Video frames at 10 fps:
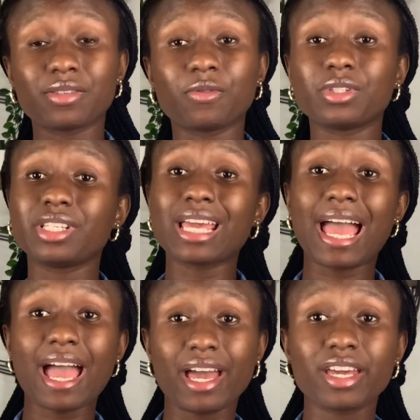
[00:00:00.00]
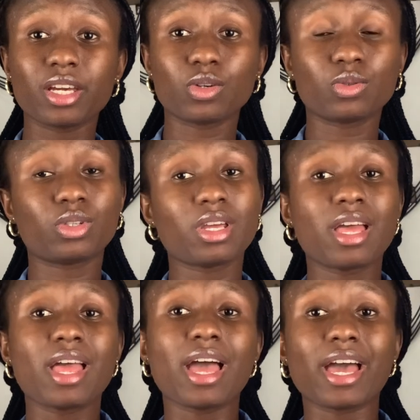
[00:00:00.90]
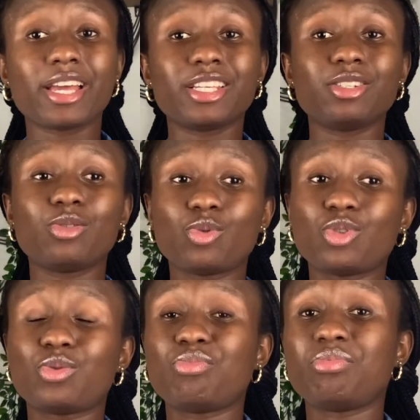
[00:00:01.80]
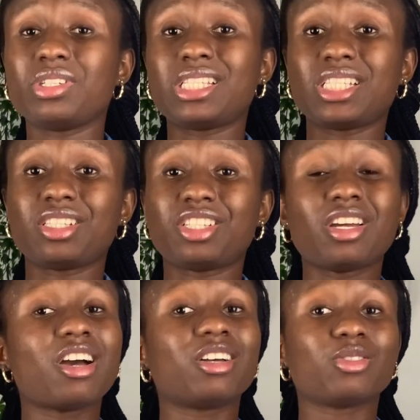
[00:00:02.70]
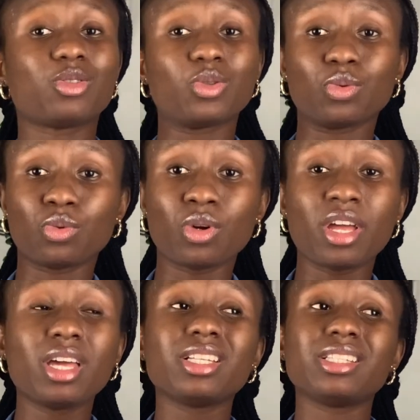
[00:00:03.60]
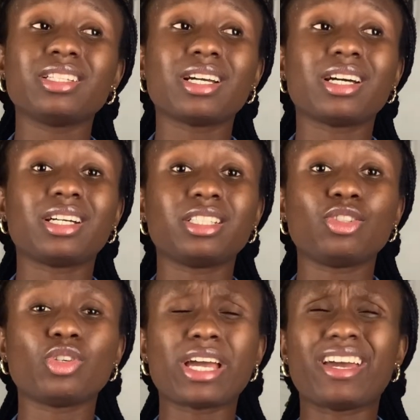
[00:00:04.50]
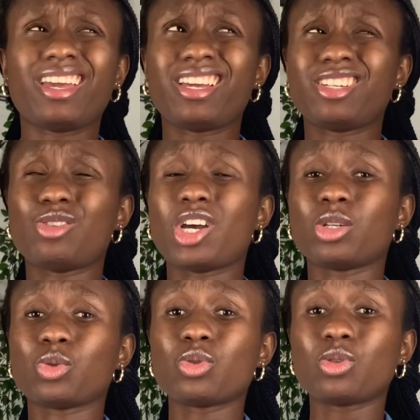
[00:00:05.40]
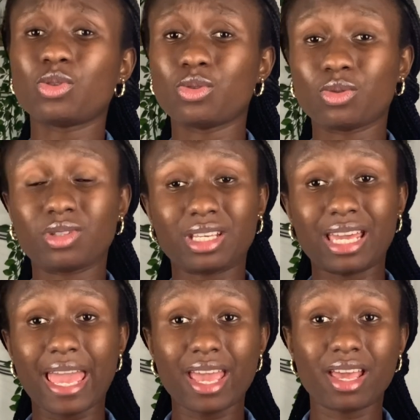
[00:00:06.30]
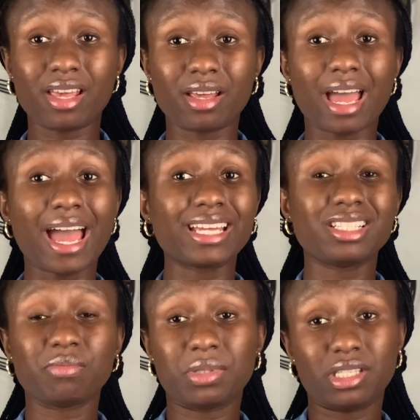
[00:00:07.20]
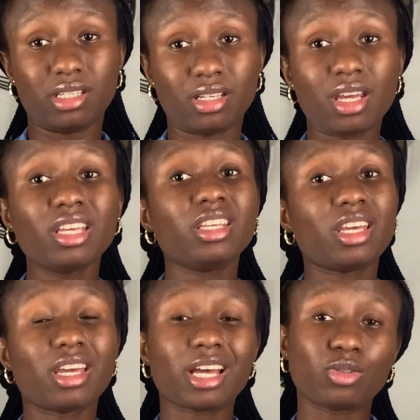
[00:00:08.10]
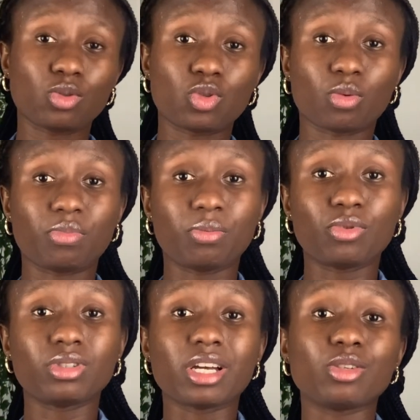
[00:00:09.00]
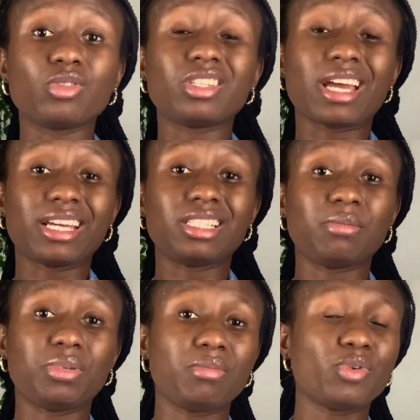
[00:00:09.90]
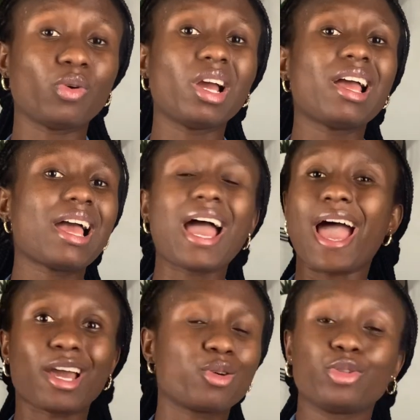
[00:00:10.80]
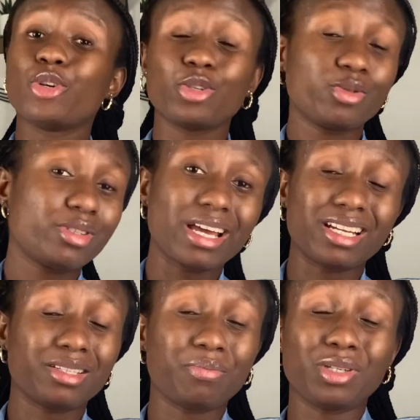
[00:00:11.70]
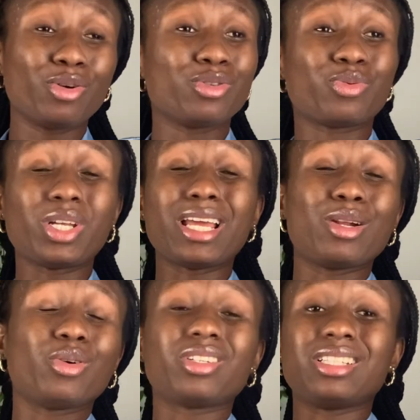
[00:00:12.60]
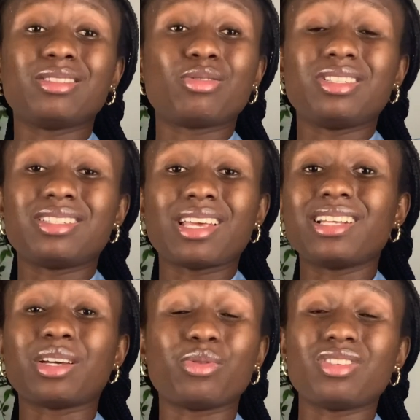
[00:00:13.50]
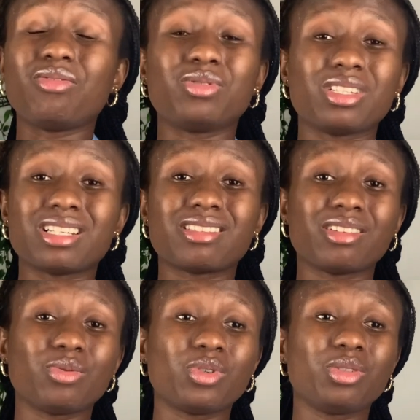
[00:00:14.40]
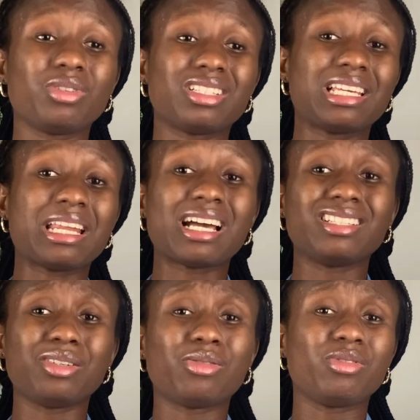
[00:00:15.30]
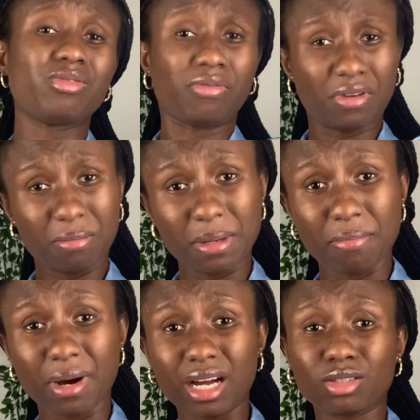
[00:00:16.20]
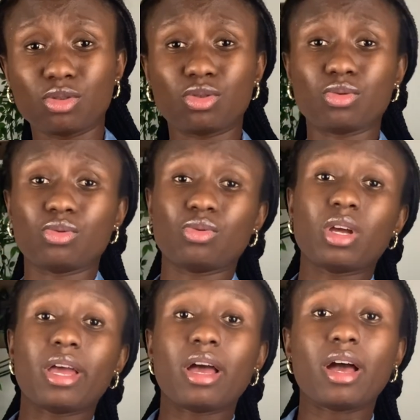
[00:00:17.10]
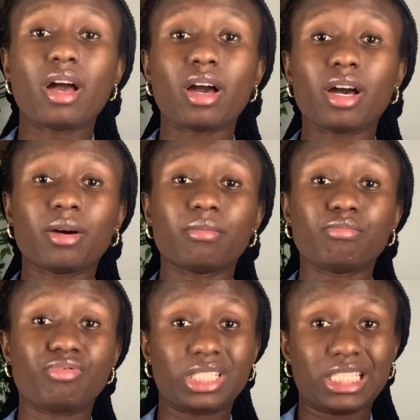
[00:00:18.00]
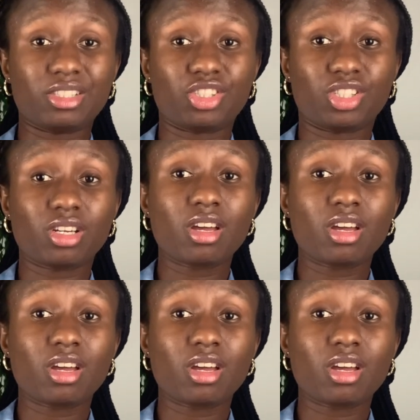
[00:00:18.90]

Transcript: for the IELTS, I used British Council. I heard you can also use IDP. Yeah, I know some people that used IDP, but I could not use IDP because when I logged into the site, I wasn't even understanding what they were saying, and they always refer me back to British